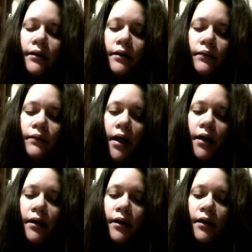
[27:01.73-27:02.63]

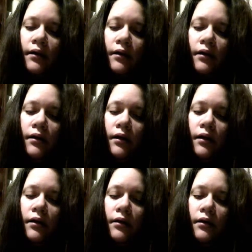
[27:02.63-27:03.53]

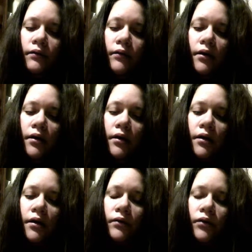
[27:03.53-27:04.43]
the
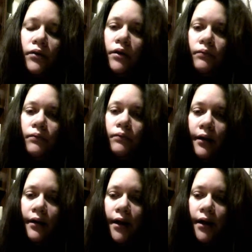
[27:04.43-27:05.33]
good and
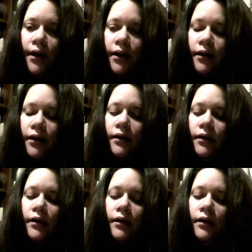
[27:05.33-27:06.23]
right thing.
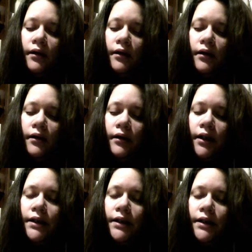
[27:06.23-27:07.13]

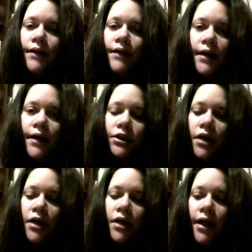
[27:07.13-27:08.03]
Let's give that a
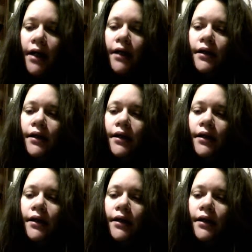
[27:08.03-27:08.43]
try.